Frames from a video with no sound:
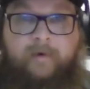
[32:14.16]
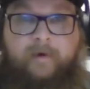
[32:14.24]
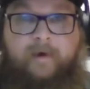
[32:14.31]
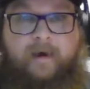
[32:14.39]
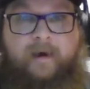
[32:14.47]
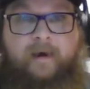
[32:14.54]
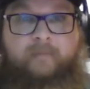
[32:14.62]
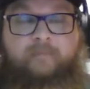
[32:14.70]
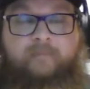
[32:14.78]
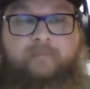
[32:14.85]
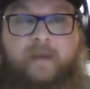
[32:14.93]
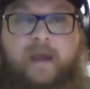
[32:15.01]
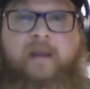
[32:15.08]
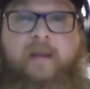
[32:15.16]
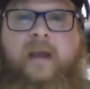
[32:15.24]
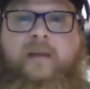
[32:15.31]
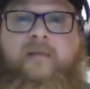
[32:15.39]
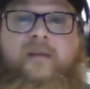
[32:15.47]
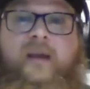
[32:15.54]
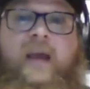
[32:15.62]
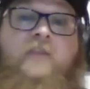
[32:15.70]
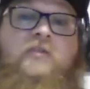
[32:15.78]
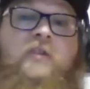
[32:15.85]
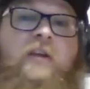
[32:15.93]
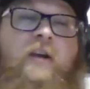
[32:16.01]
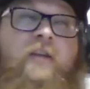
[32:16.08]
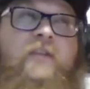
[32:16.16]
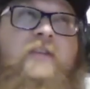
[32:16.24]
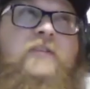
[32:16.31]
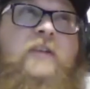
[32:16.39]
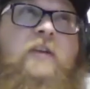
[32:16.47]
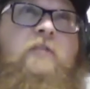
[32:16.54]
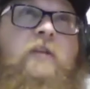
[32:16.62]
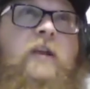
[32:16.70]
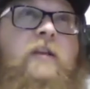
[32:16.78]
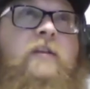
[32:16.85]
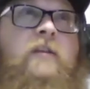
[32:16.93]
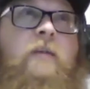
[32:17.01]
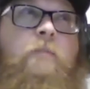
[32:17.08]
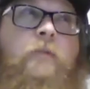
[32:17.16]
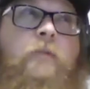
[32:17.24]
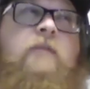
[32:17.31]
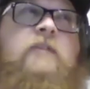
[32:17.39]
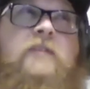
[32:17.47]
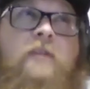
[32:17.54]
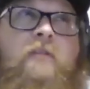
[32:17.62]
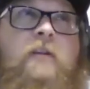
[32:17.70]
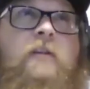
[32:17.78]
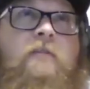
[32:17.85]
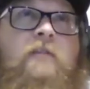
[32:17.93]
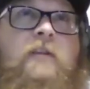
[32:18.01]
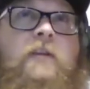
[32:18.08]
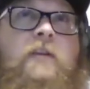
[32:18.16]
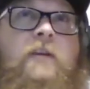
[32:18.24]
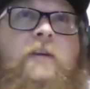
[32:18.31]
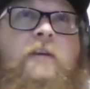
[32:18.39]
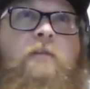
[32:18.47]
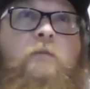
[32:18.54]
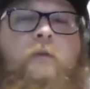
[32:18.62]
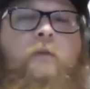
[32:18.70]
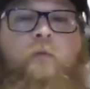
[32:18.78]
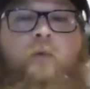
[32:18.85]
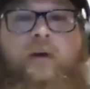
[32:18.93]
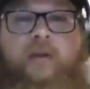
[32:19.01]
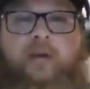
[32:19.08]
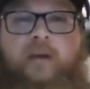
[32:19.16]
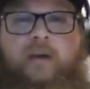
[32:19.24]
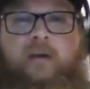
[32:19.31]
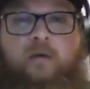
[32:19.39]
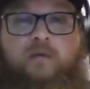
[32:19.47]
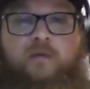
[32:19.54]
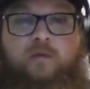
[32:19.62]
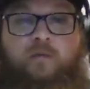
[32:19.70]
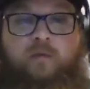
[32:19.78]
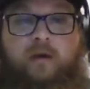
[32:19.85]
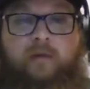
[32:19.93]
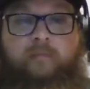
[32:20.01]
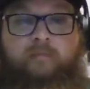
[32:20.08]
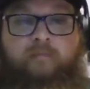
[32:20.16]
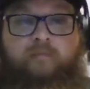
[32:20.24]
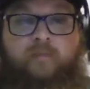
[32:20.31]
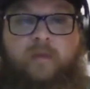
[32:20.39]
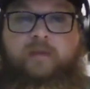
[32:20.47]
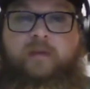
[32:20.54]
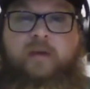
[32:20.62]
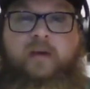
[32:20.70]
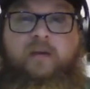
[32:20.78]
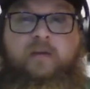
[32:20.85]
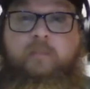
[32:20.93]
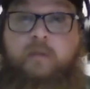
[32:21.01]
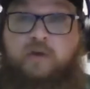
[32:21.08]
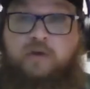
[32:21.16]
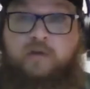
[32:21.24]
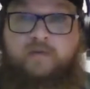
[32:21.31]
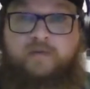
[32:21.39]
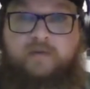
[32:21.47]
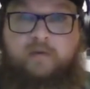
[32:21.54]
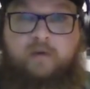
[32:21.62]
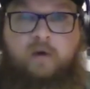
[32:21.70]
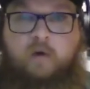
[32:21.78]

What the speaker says: And actually on the southern end, I believe the southern end of the Riverwalk, you can go to the missions,